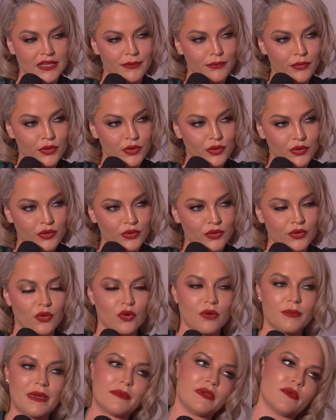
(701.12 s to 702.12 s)
the mood
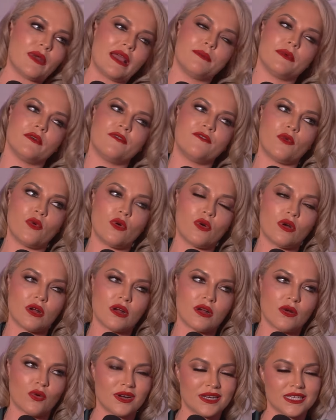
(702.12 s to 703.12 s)
or maybe right
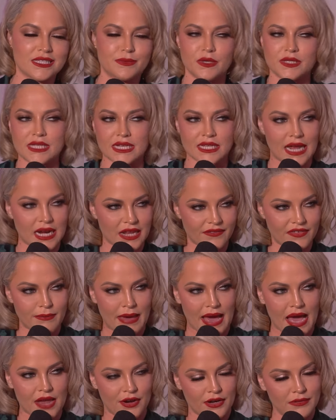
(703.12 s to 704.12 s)
before? Or does hmm. music not even hmm.
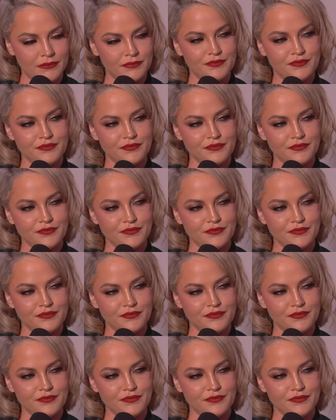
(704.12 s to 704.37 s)
matter?